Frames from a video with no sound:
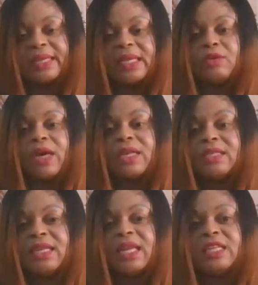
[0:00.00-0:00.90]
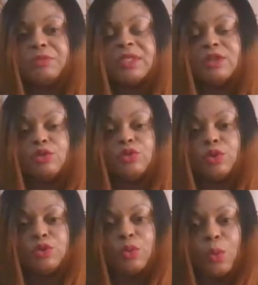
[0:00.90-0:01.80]
that you can't see that this person is going
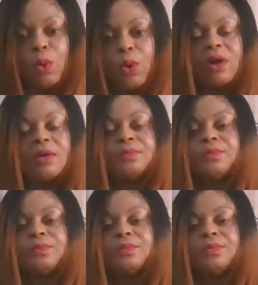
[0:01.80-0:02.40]
to walk.